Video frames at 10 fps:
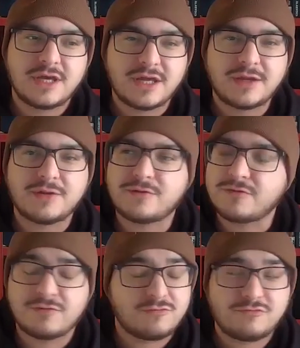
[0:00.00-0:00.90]

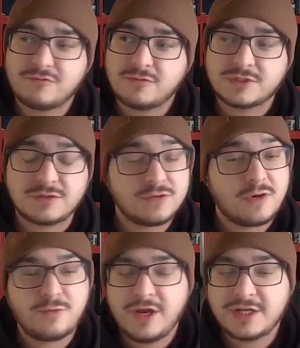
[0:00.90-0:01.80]
And it was a
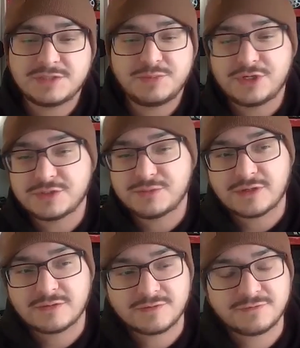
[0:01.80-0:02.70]
great experience, man.
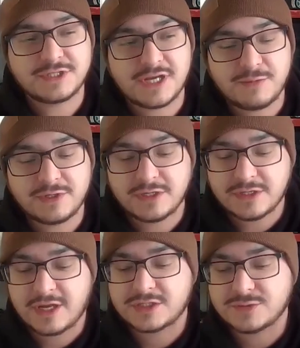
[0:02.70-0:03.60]
It was the first time we did
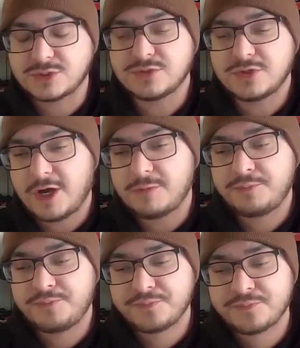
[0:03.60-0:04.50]
an actual studio
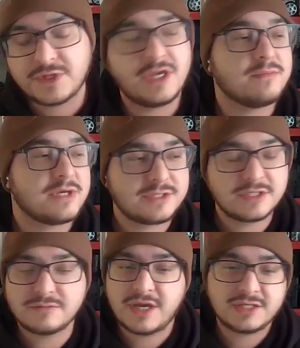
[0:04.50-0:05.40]
album. He mixed
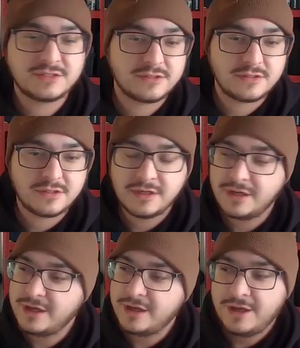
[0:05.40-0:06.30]
it and mastered it.
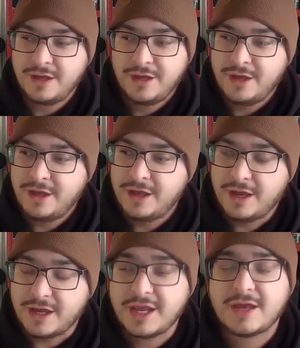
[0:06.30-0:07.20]

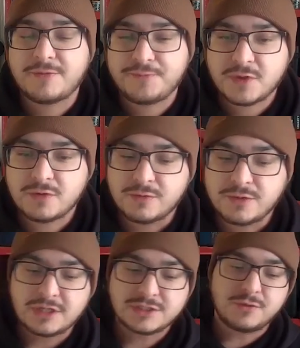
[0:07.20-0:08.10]
And yeah,
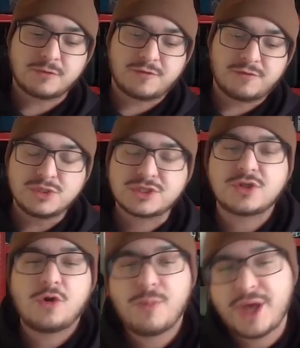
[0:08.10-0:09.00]
we also work with Music
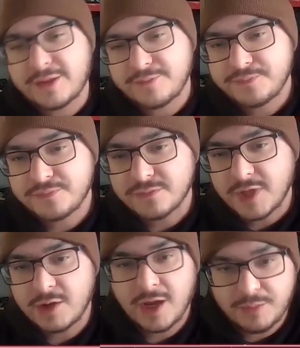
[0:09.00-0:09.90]
Nomad.
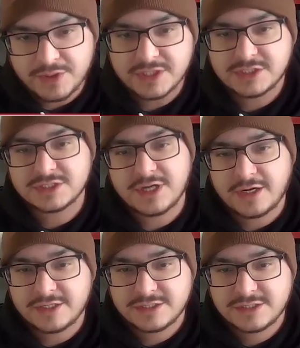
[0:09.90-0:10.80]
They help Indigenous
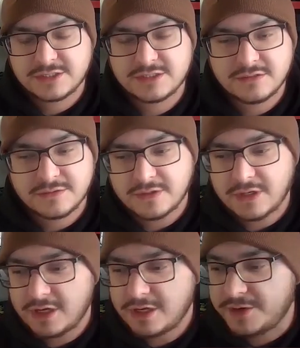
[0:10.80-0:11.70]
artists
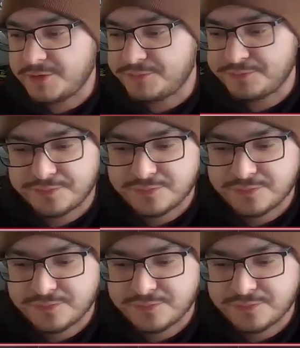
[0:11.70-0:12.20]
in